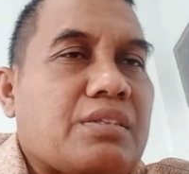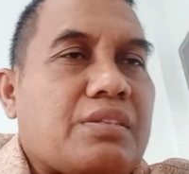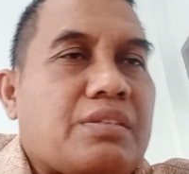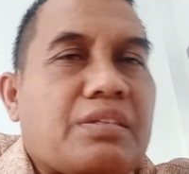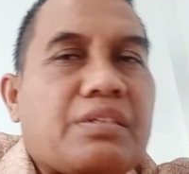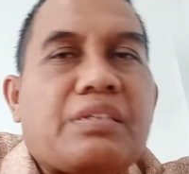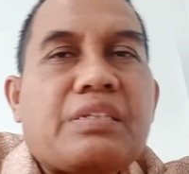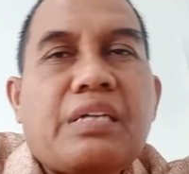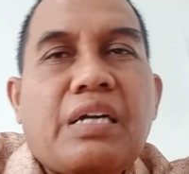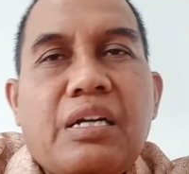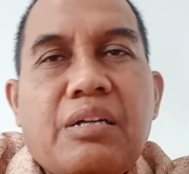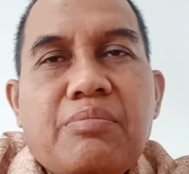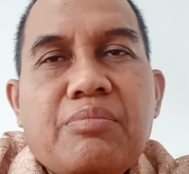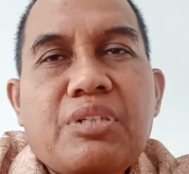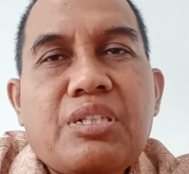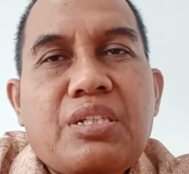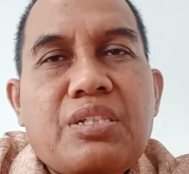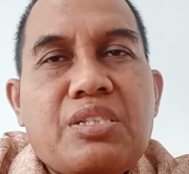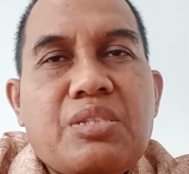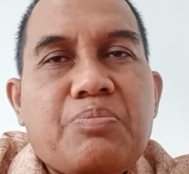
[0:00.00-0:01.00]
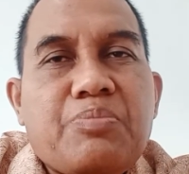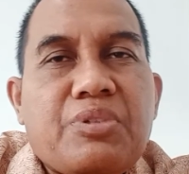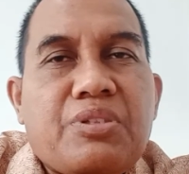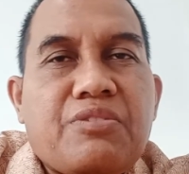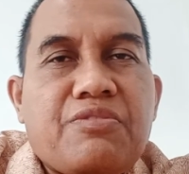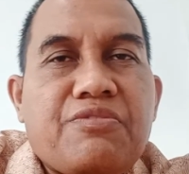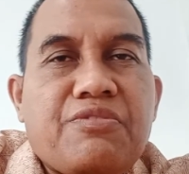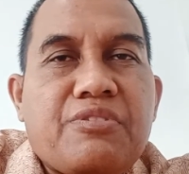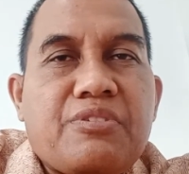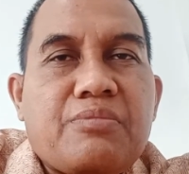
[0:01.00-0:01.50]
the company's
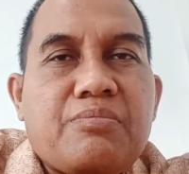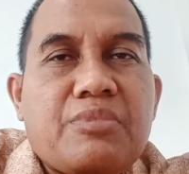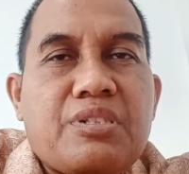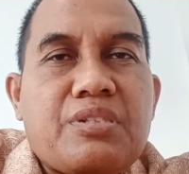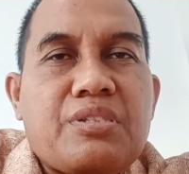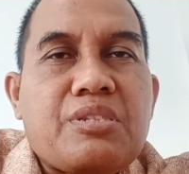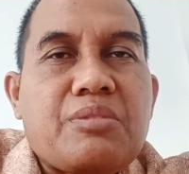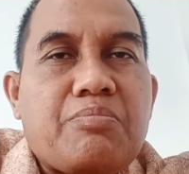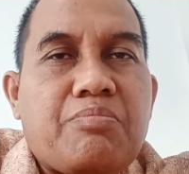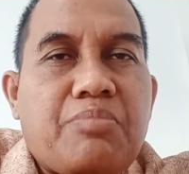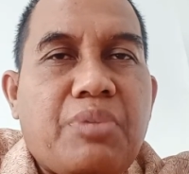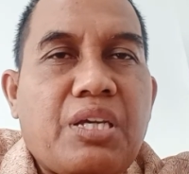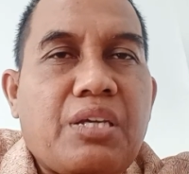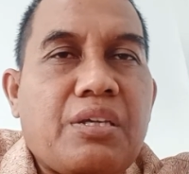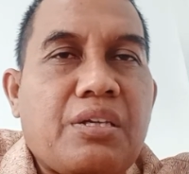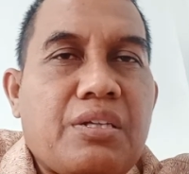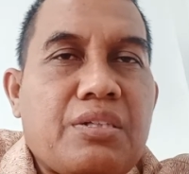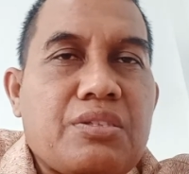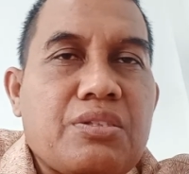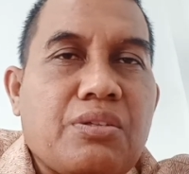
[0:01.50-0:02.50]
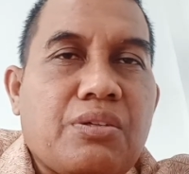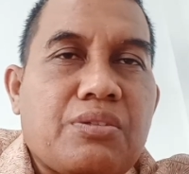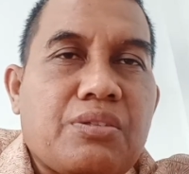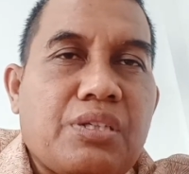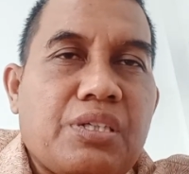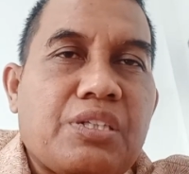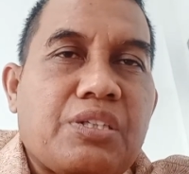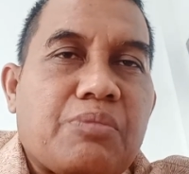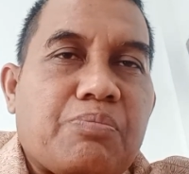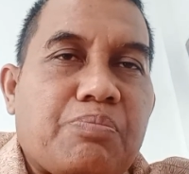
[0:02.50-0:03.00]
performance based
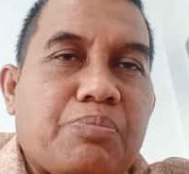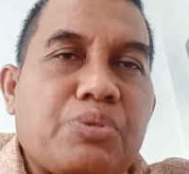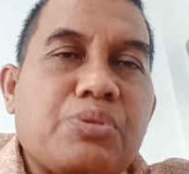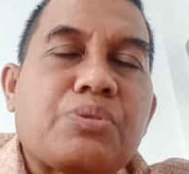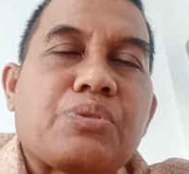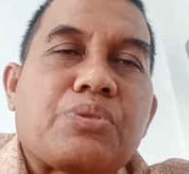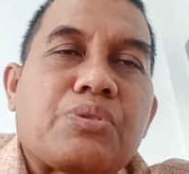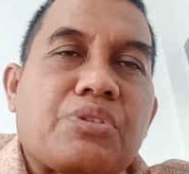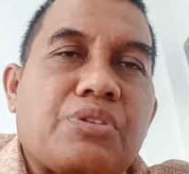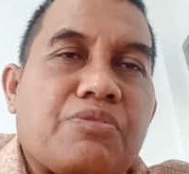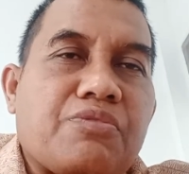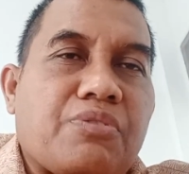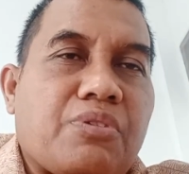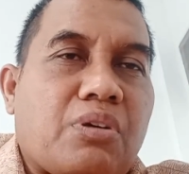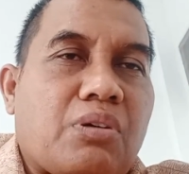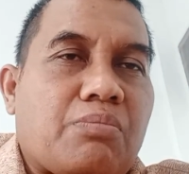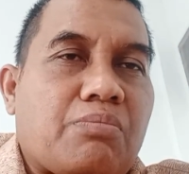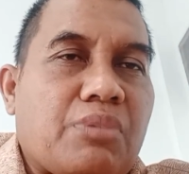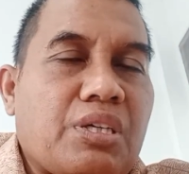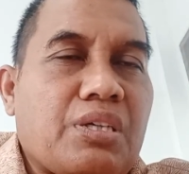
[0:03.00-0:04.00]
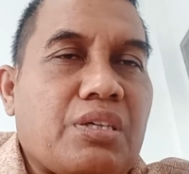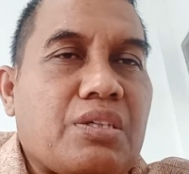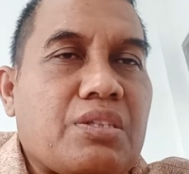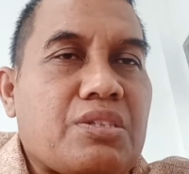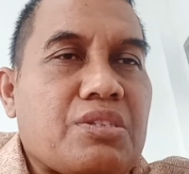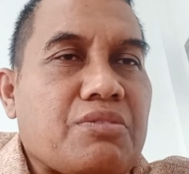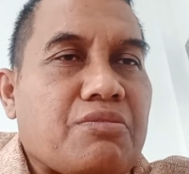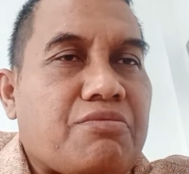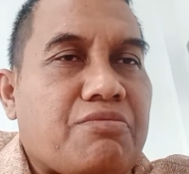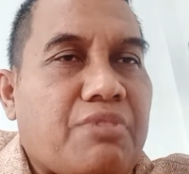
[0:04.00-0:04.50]
on input from
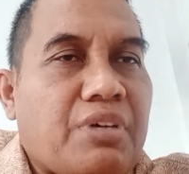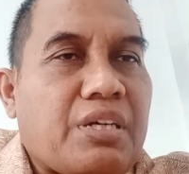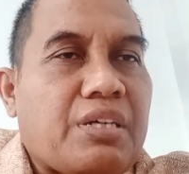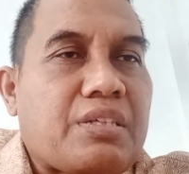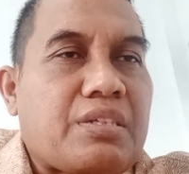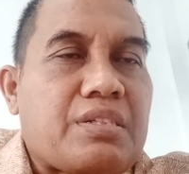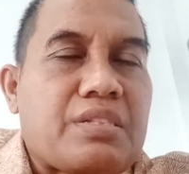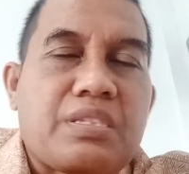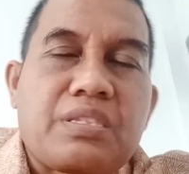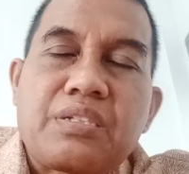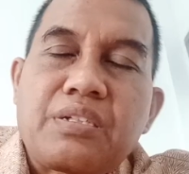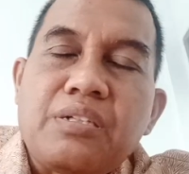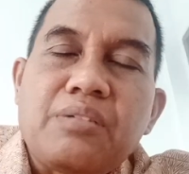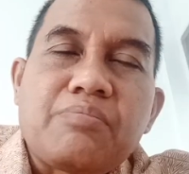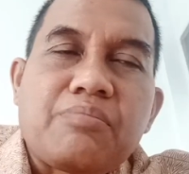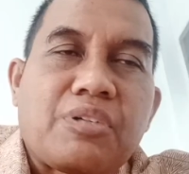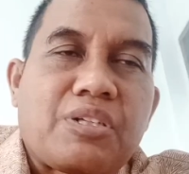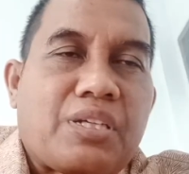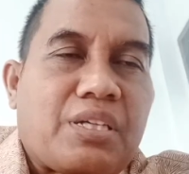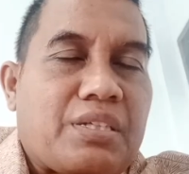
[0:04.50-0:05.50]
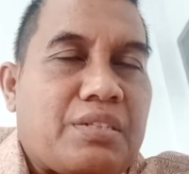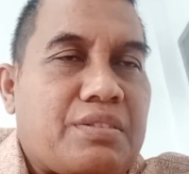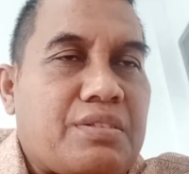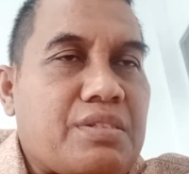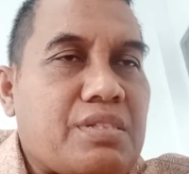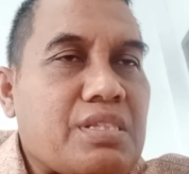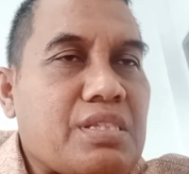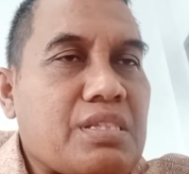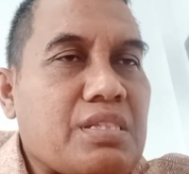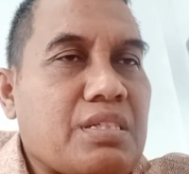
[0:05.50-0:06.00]
its various
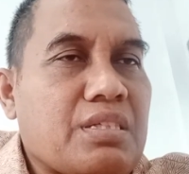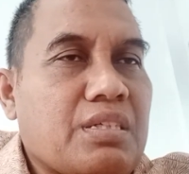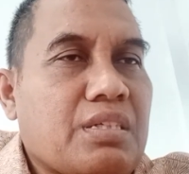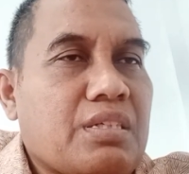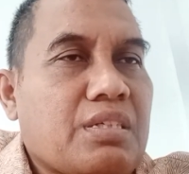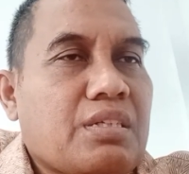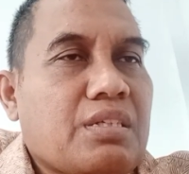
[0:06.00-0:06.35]
components.